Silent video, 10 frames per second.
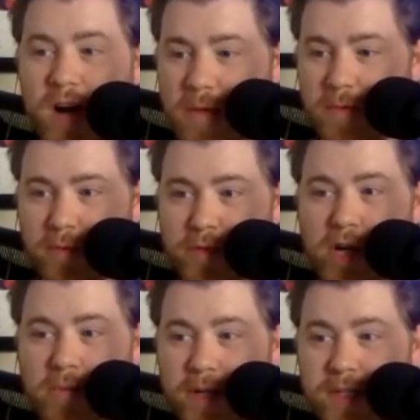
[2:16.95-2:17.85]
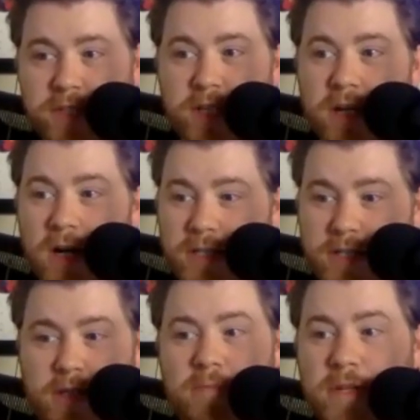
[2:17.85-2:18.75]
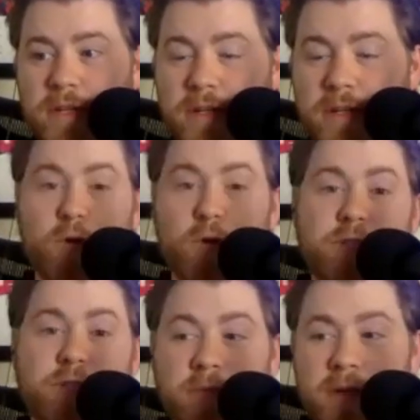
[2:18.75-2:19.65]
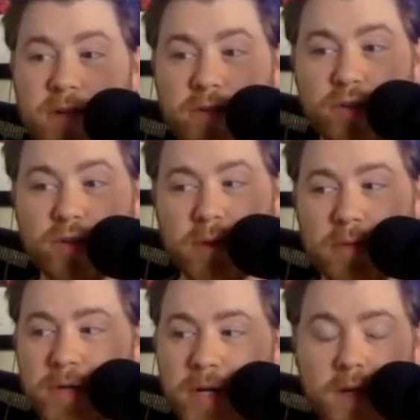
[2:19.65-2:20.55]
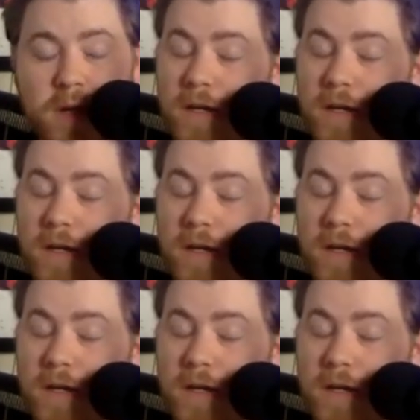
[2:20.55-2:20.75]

We'll talk about his Seahawks team, his former team here in a little bit. But,